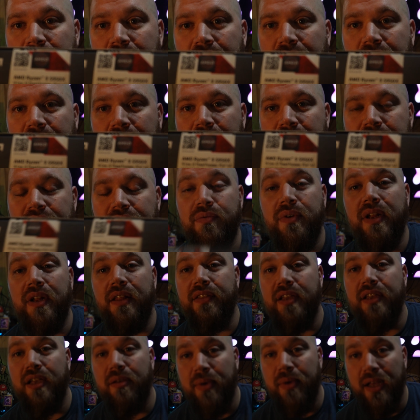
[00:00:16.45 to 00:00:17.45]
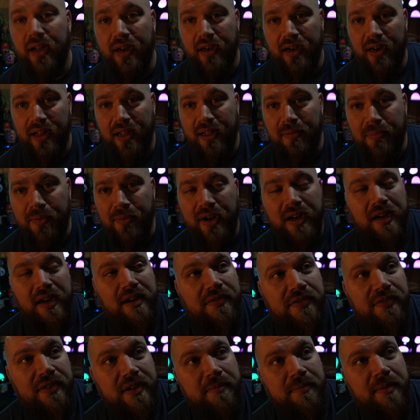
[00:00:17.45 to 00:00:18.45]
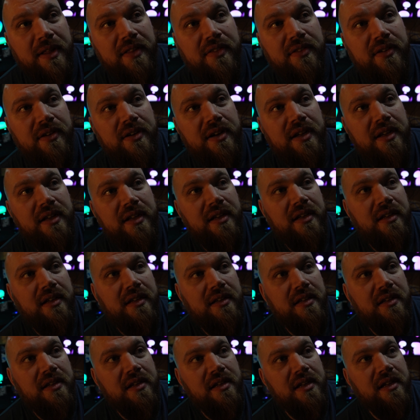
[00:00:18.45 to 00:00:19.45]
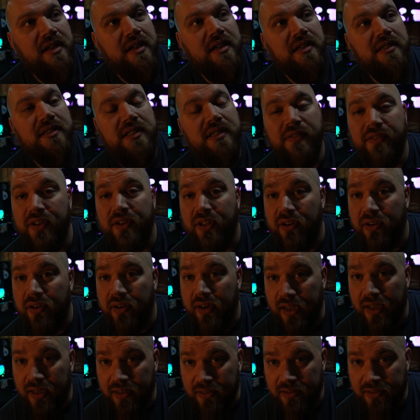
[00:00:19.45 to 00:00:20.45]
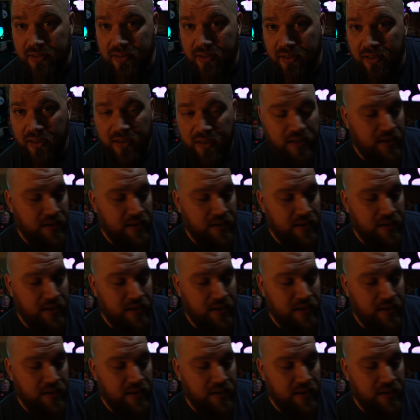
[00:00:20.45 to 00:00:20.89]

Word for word: X, and when I think about it, I upgraded from a thirty-seven hundred X.